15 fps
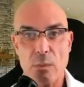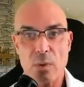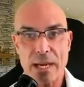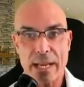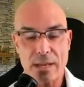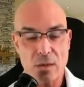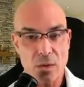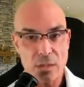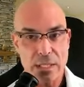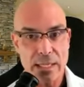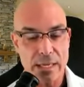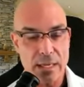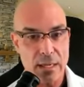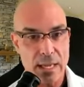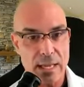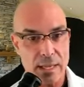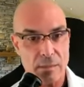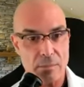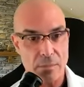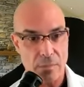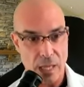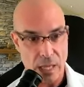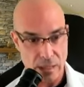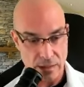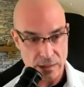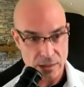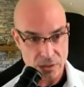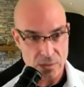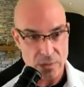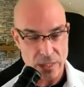when I go to get up, uh,
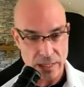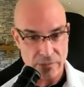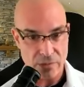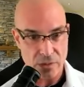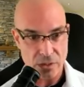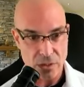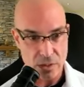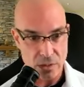this is when I first